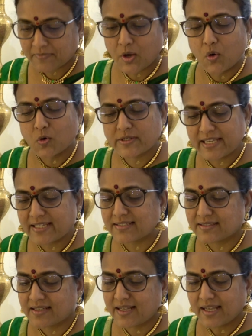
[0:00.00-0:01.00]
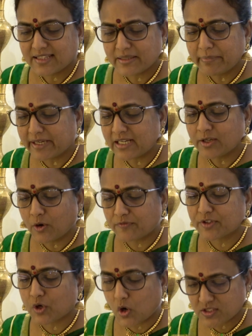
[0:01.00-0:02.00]
O king, in the middle of
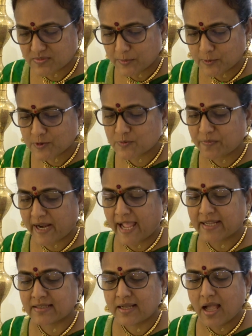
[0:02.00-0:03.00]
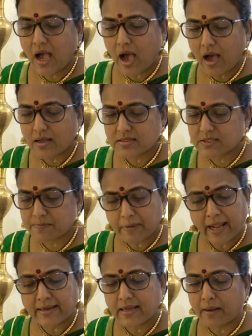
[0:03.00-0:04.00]
the cosmos
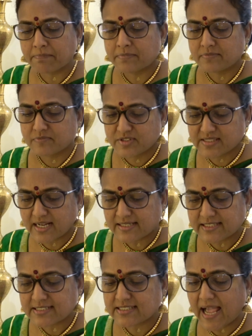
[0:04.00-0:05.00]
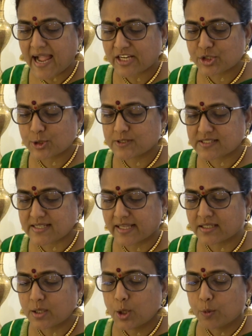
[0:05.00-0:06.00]
sprang up resultant actions
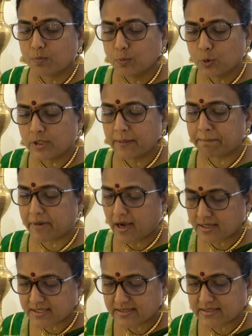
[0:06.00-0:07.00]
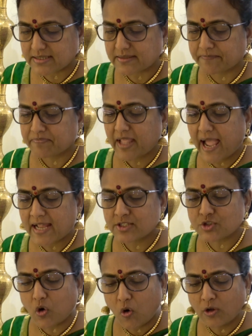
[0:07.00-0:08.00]
like Mula Prakriti,
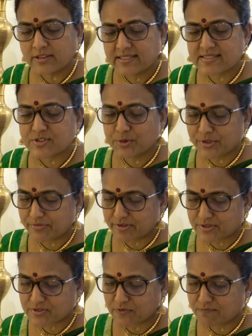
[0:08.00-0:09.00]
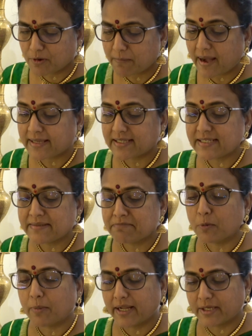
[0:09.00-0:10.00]
and all this universe of mobile and
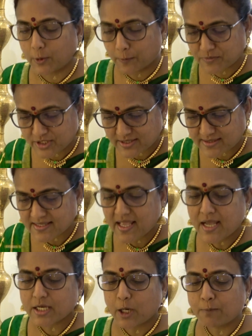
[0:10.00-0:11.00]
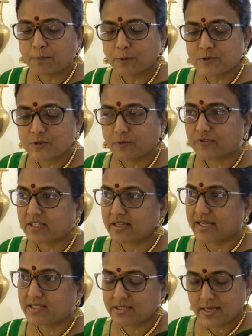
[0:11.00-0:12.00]
immobile objects composed of the
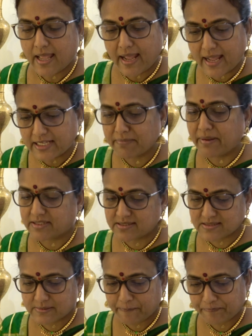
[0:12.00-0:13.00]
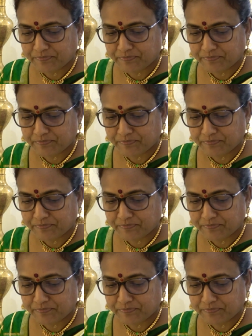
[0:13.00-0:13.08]
great elements.